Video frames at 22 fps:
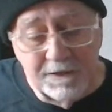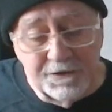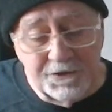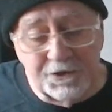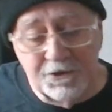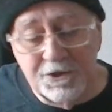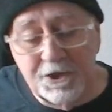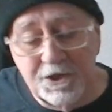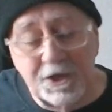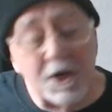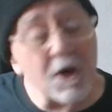
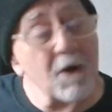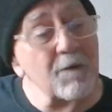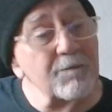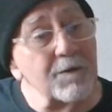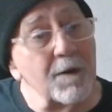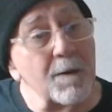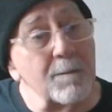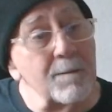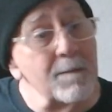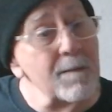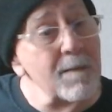So you go
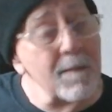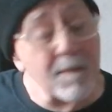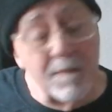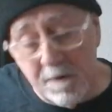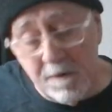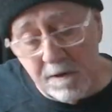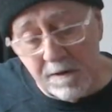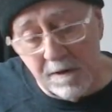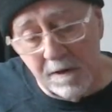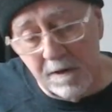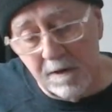from
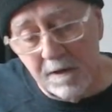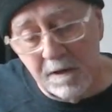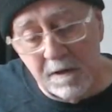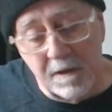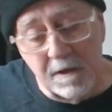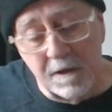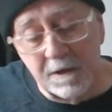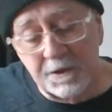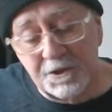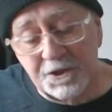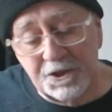
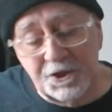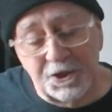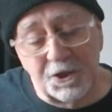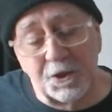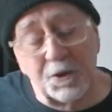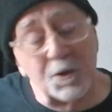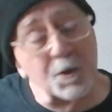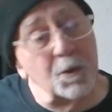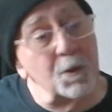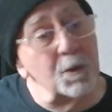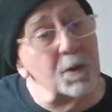
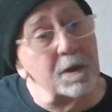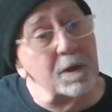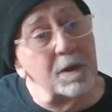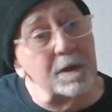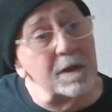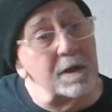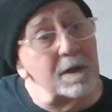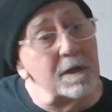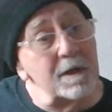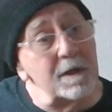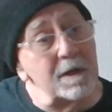2
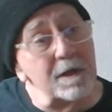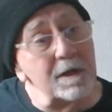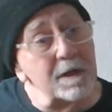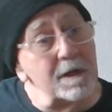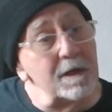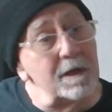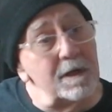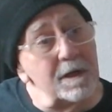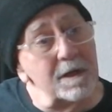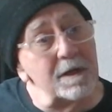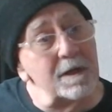
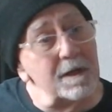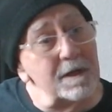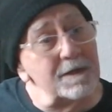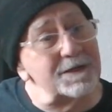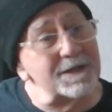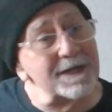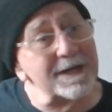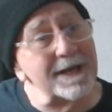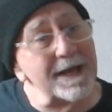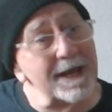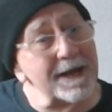
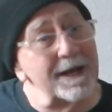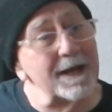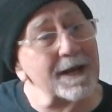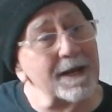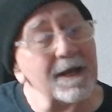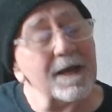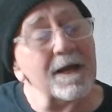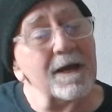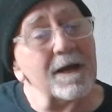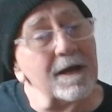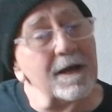to
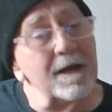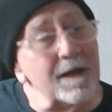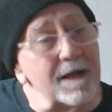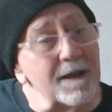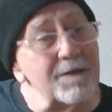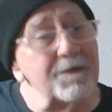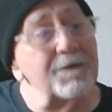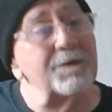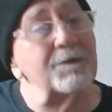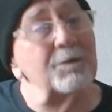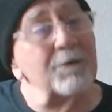getting
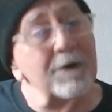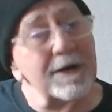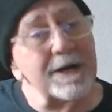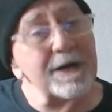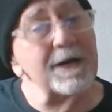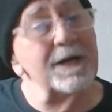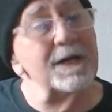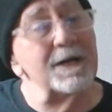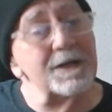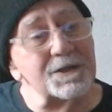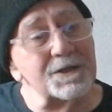
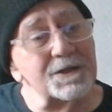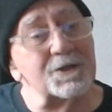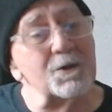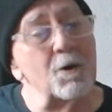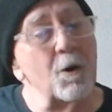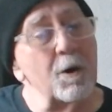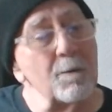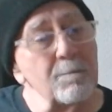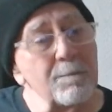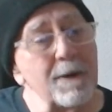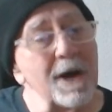3s
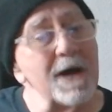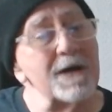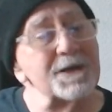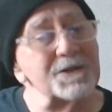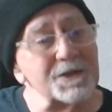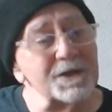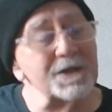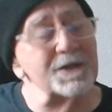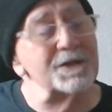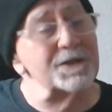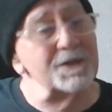or
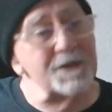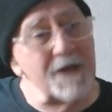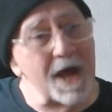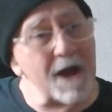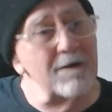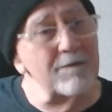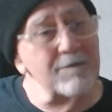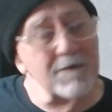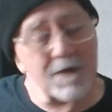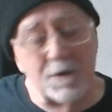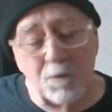buzzes,
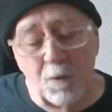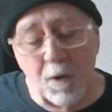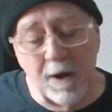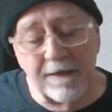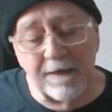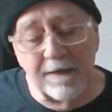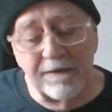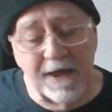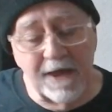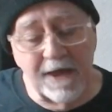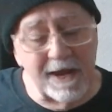however you want
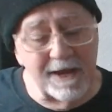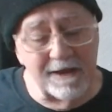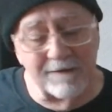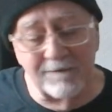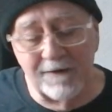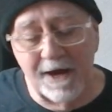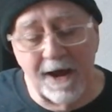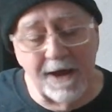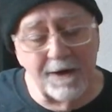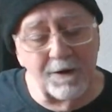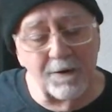to think of
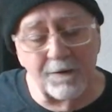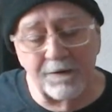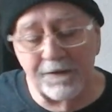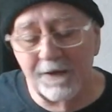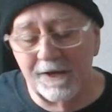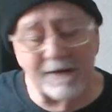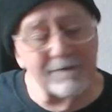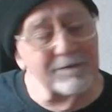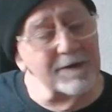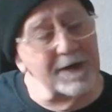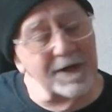it. I don't
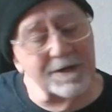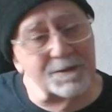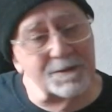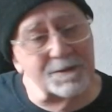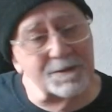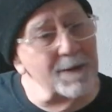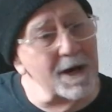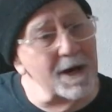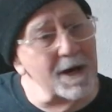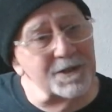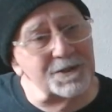think of it as a
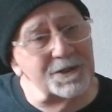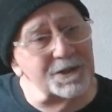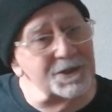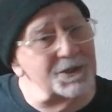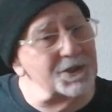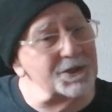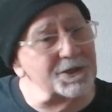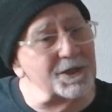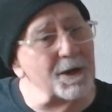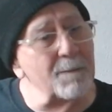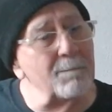buzz, it's
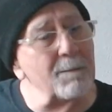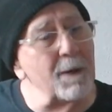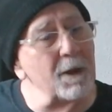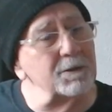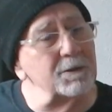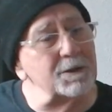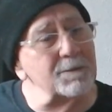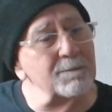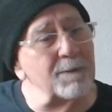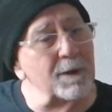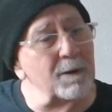just a
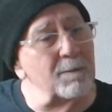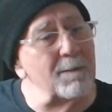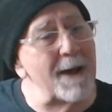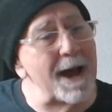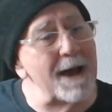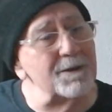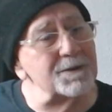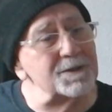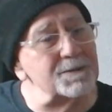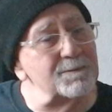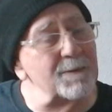multiple
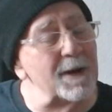bounce.